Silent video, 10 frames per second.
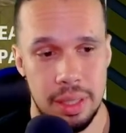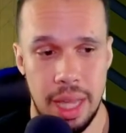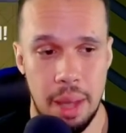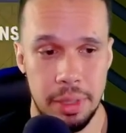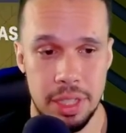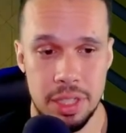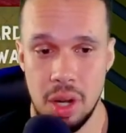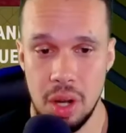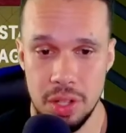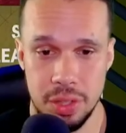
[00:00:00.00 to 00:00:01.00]
Amethyst
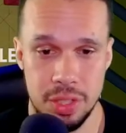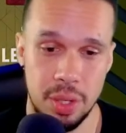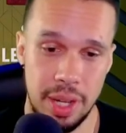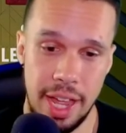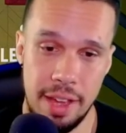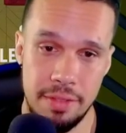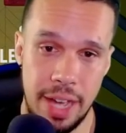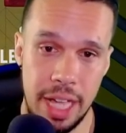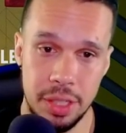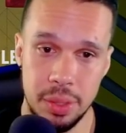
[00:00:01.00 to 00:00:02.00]
cards are still going to have
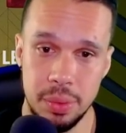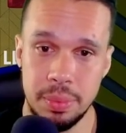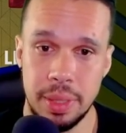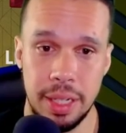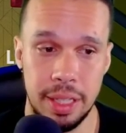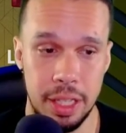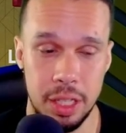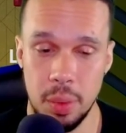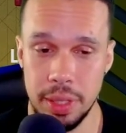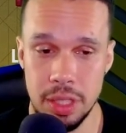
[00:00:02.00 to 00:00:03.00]
value kind of like
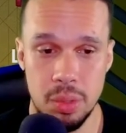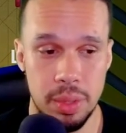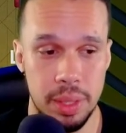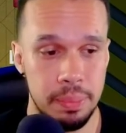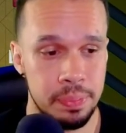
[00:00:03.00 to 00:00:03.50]
going into it.